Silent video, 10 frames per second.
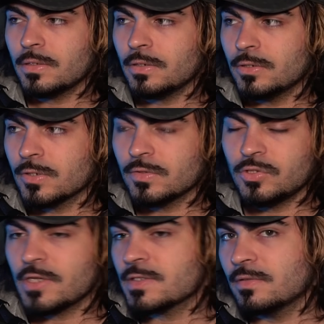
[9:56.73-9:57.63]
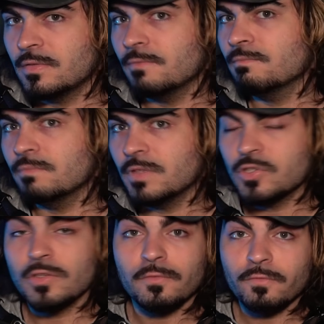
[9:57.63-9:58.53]
not just the
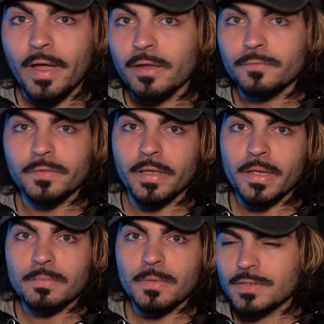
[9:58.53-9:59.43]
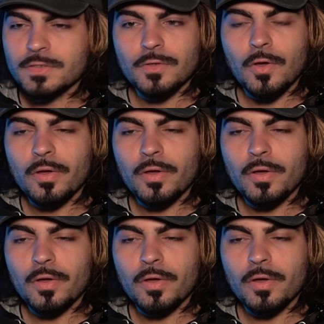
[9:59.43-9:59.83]
digital file of the game. So